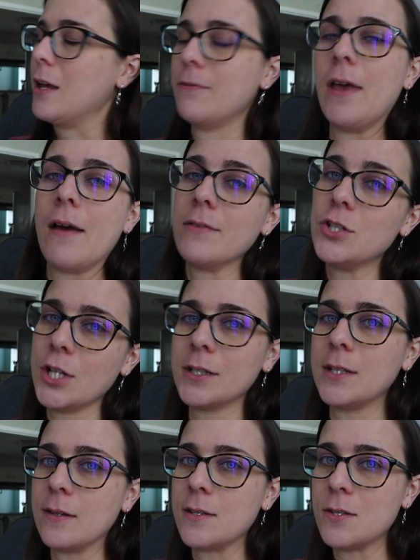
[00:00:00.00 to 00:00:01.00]
If you haven't
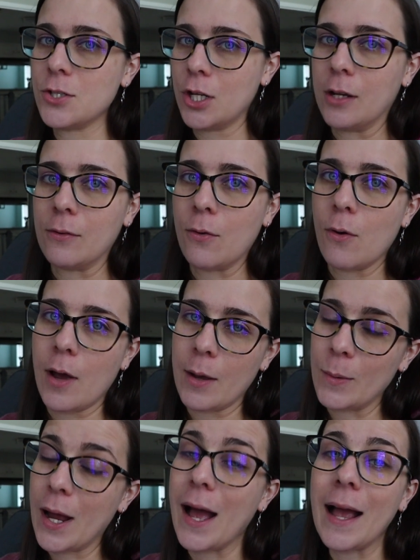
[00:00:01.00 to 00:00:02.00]
checked out this channel, I
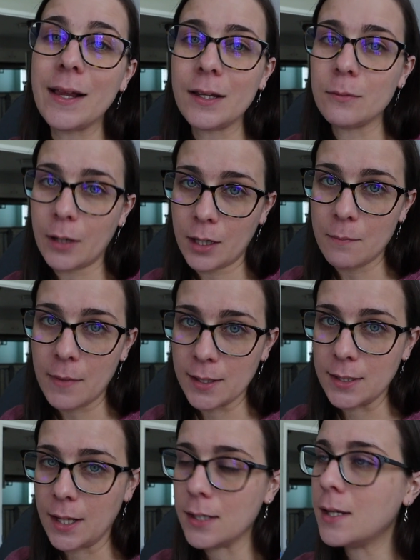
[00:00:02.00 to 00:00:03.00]
would highly
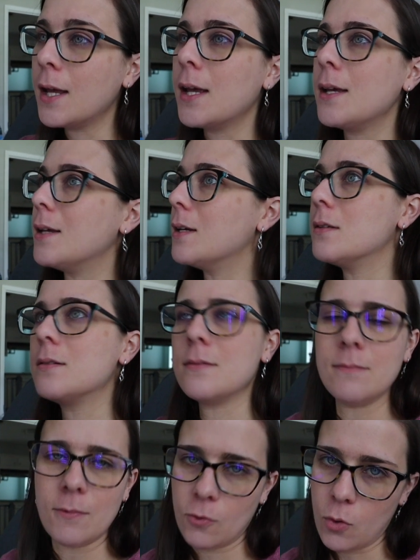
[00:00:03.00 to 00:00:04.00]
recommend it. It
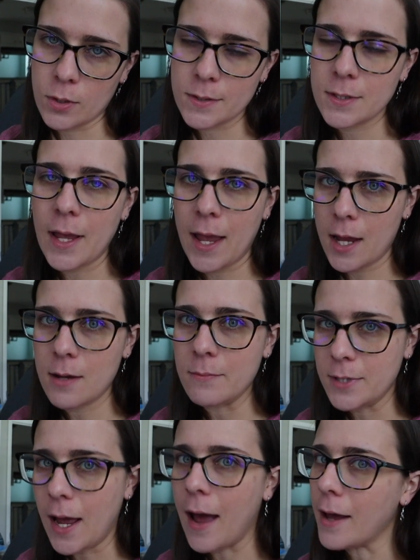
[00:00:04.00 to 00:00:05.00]
is, of course,
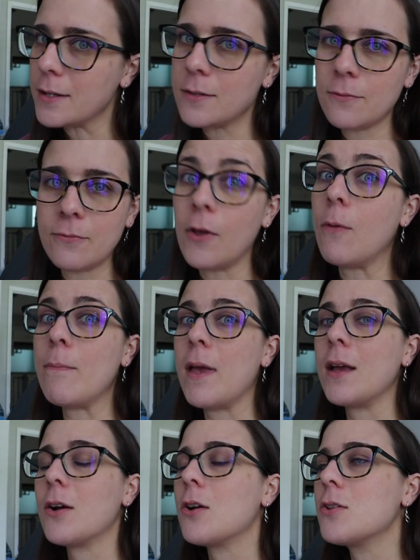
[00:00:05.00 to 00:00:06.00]
aimed at
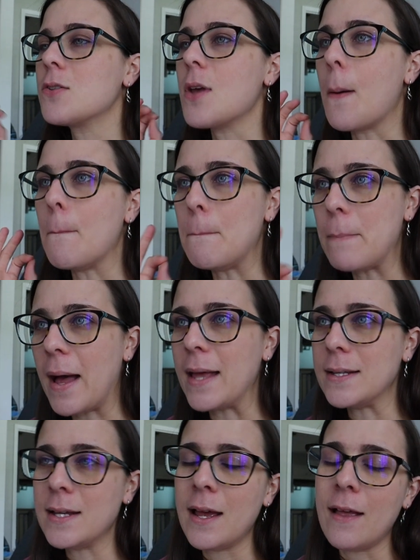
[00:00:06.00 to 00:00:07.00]
filmmakers,
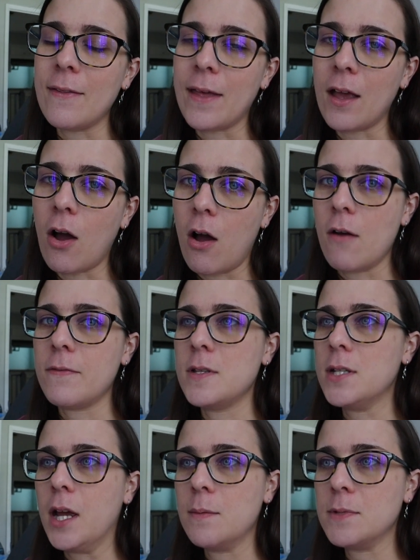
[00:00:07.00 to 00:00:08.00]
but they
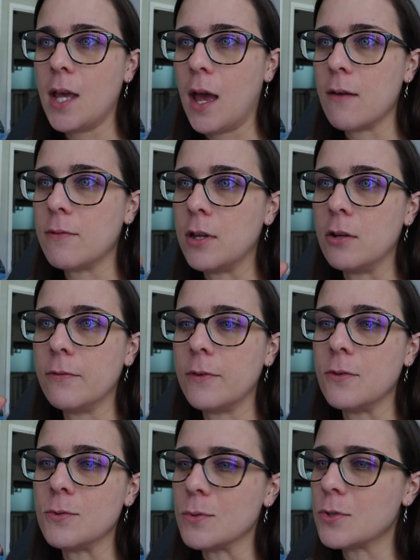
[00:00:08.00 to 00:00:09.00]
oftentimes have
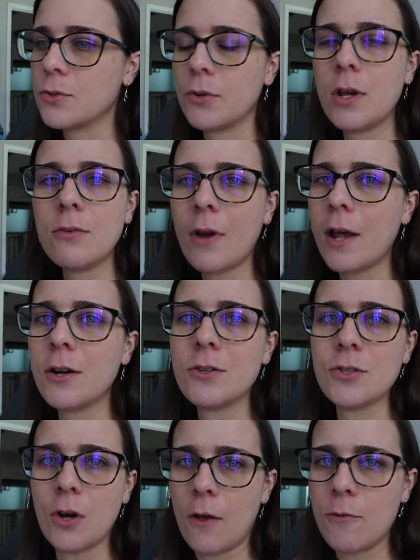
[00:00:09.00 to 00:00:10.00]
interviews with
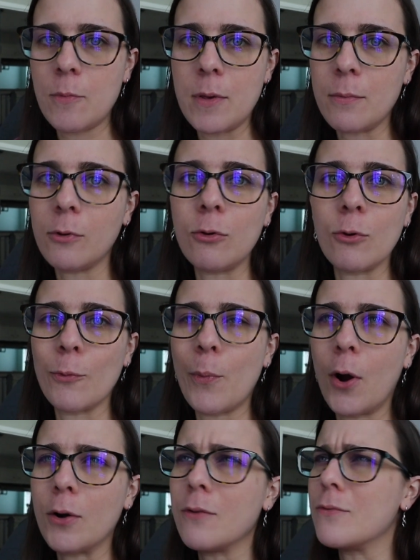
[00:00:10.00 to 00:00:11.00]
screenwriters or other people who are
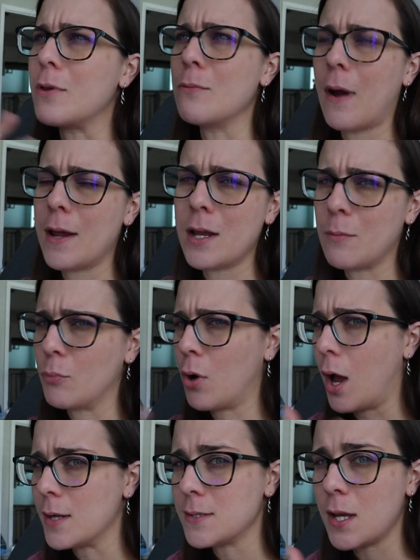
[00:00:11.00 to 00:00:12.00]
part of the writing
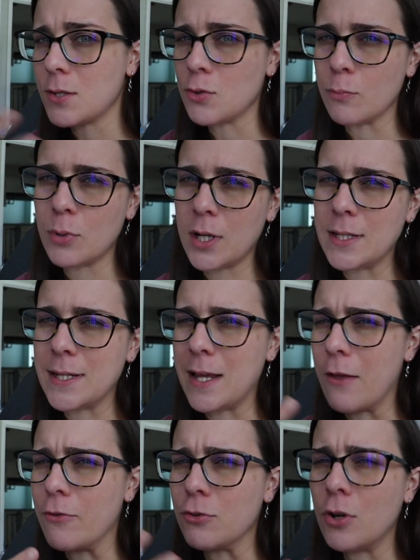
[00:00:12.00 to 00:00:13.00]
process or putting
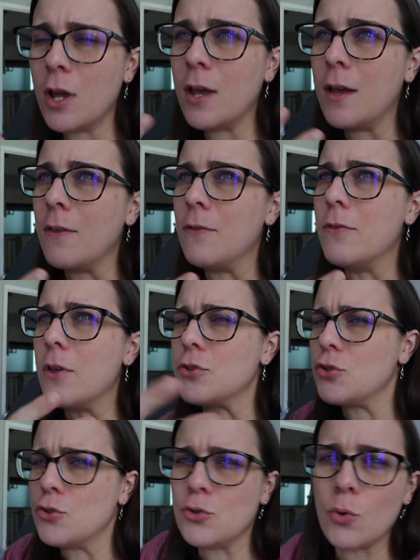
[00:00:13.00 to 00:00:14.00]
together the
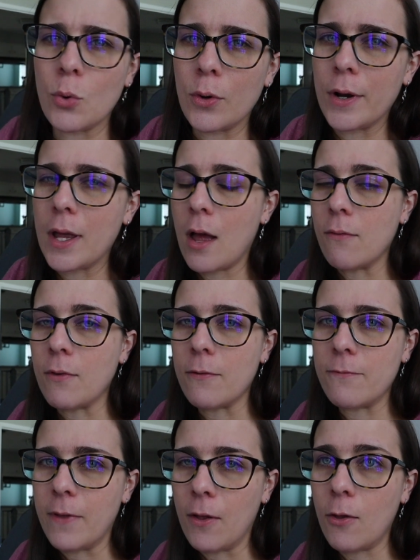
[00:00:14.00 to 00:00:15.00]
story of a
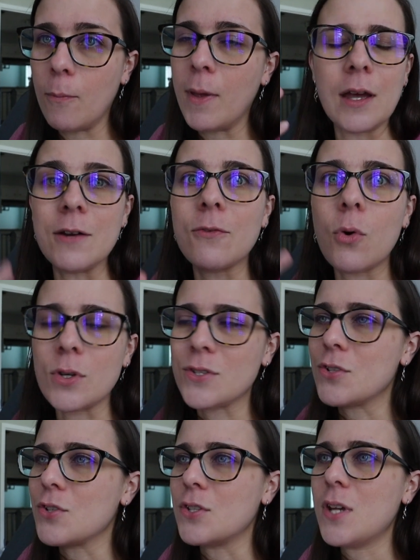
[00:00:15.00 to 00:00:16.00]
film. And of course,
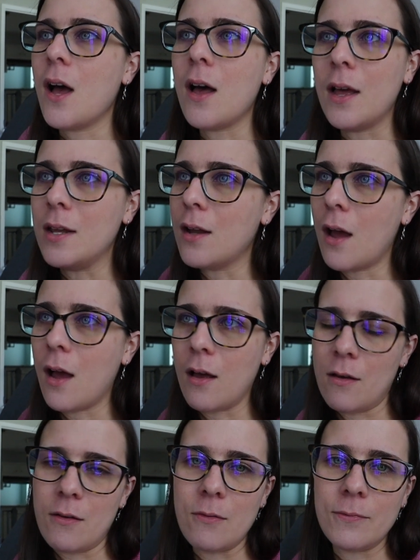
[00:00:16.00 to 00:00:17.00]
there's a ton
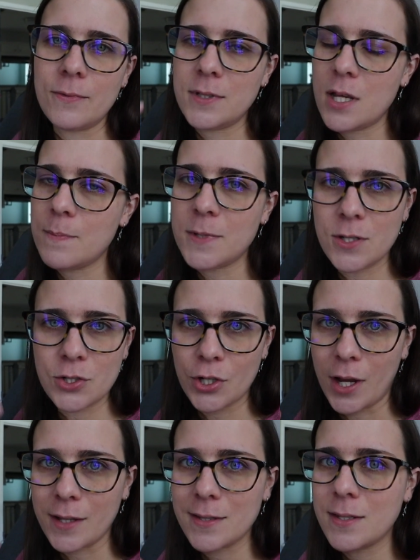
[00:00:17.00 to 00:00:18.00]
of tips and
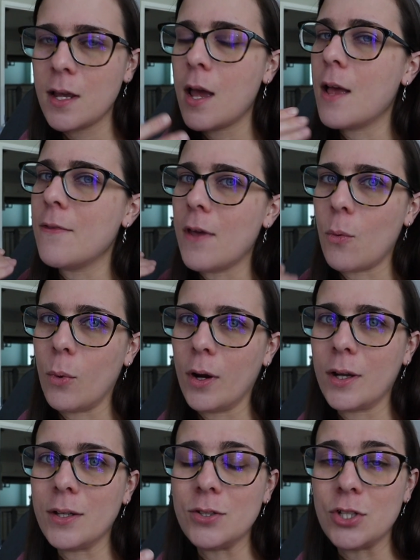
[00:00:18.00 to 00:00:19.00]
tricks that
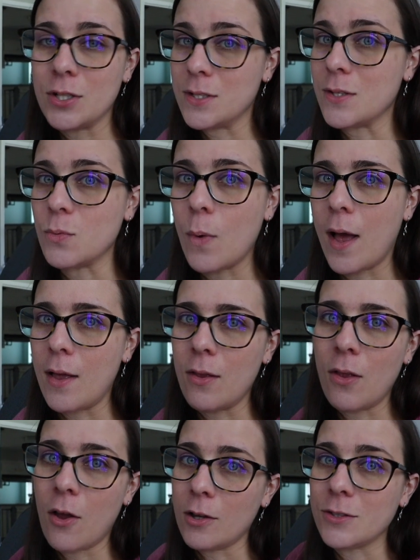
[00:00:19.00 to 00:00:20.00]
work just as
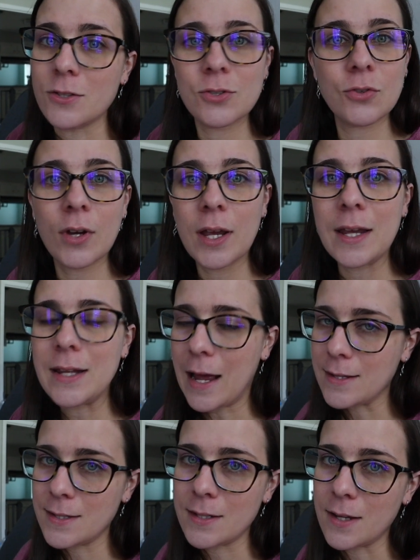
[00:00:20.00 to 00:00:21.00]
well on screen
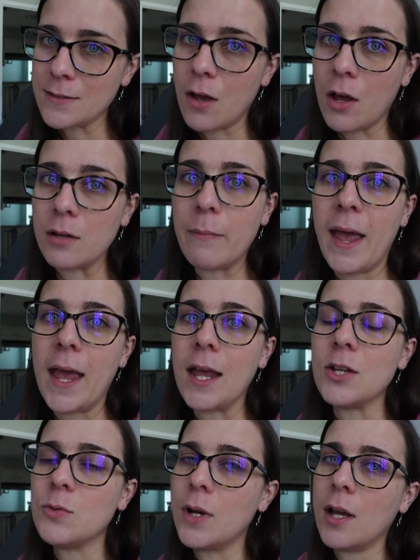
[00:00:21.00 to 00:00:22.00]
as it does on
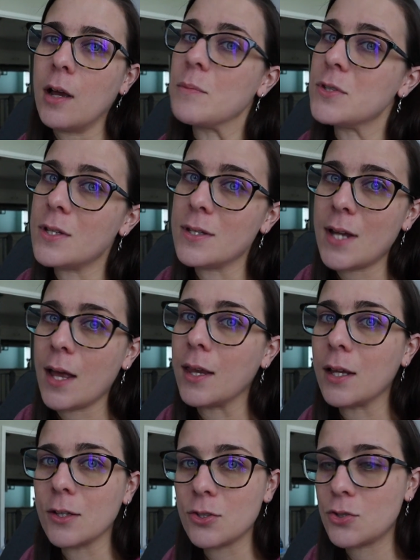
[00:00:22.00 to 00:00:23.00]
page when it comes to
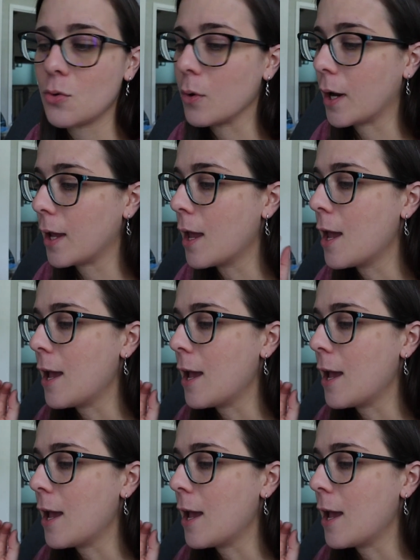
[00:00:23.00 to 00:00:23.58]
telling a story.